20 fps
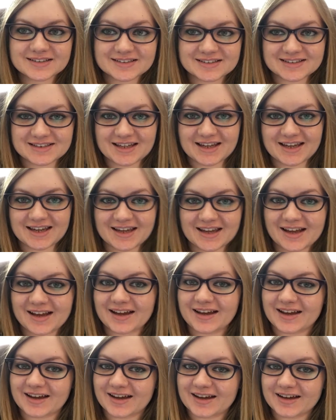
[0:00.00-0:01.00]
Today
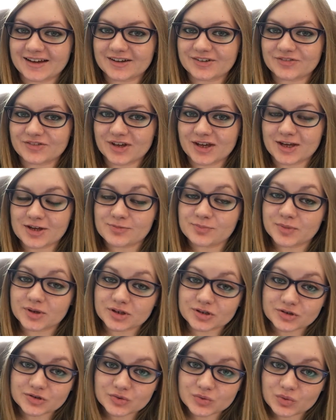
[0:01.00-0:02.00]
I have a
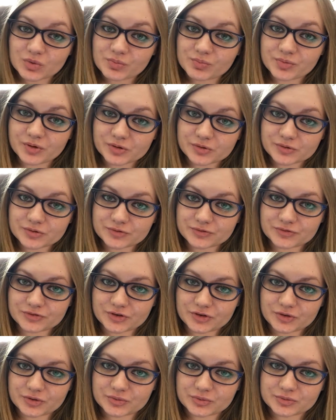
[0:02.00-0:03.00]
middle school book
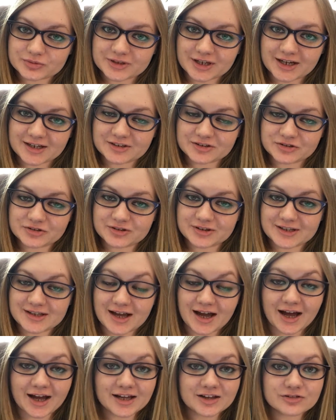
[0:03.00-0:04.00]
review titled The
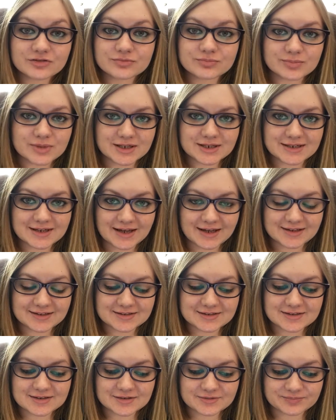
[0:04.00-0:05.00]
Eye of
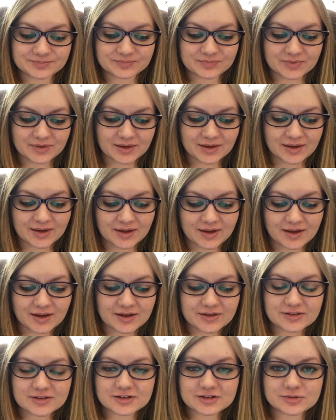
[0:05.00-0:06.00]
Midnight.
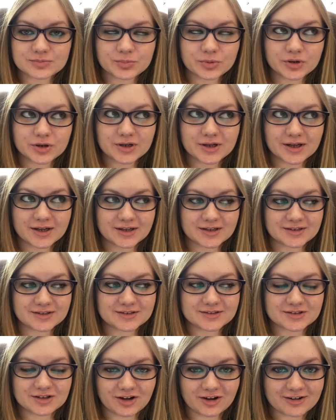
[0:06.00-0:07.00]
This book
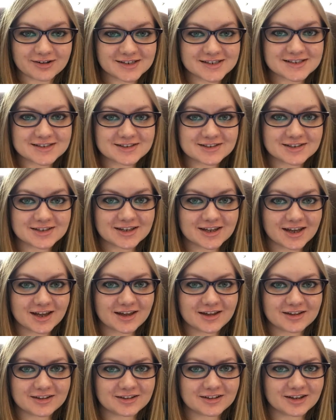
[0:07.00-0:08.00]
is honestly
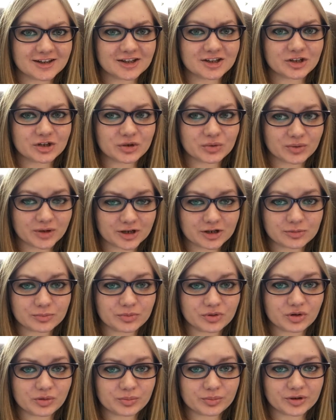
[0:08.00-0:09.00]
an
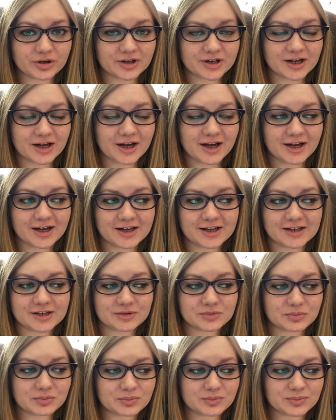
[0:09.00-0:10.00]
incredible book. I
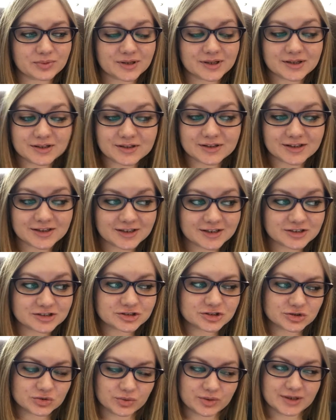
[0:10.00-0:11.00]
really
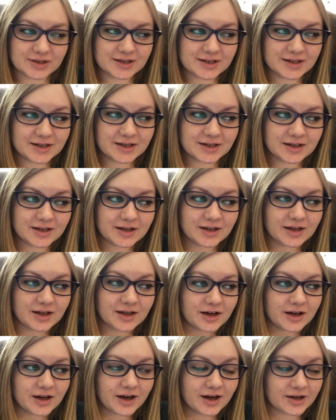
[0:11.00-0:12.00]
enjoyed it.
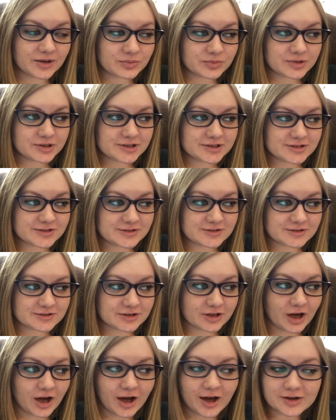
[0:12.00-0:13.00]
I was
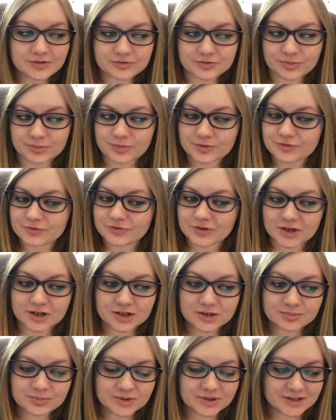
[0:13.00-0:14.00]
caught from the
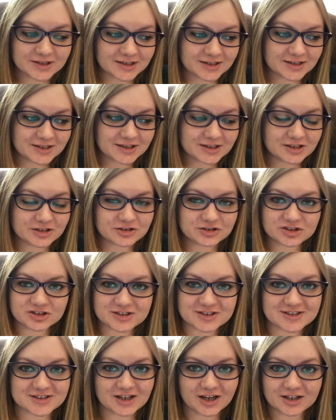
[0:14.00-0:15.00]
very beginning and
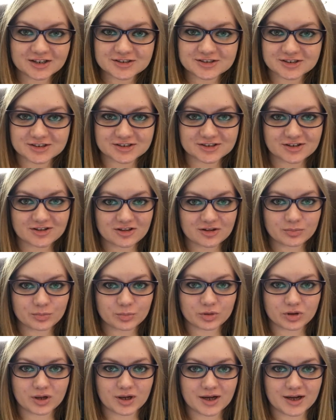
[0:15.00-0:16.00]
just sucked into the
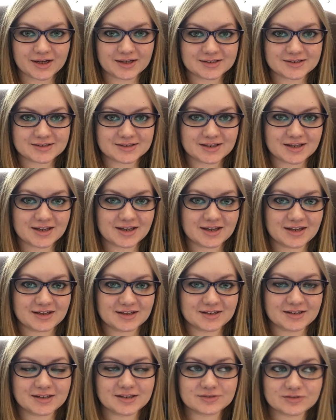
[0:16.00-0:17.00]
plot,
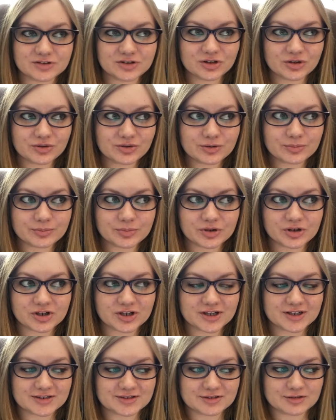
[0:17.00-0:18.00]
and even though the book
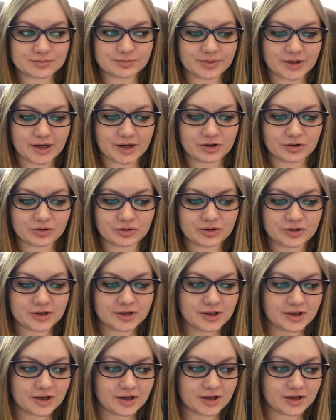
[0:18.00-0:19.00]
is about
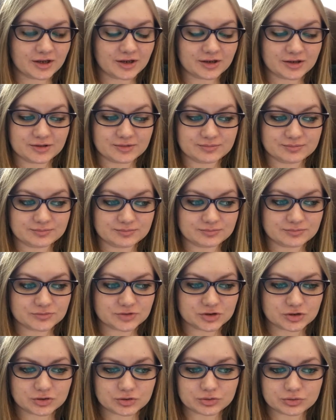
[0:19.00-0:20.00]

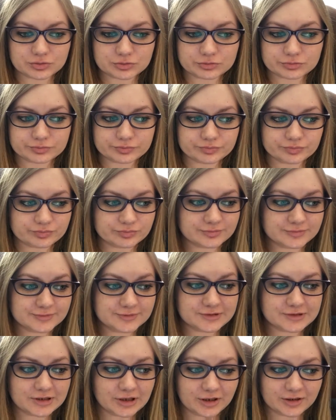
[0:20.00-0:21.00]
two
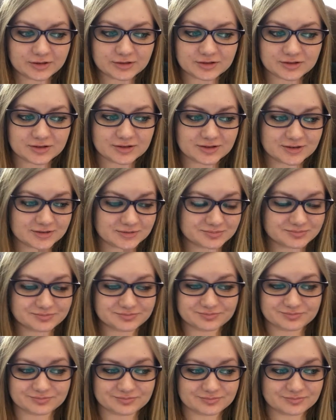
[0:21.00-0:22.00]
young
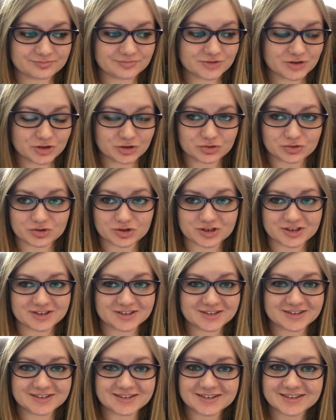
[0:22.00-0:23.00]

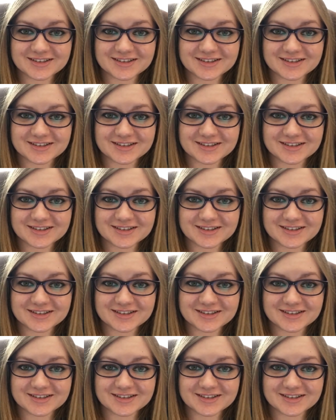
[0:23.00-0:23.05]
children,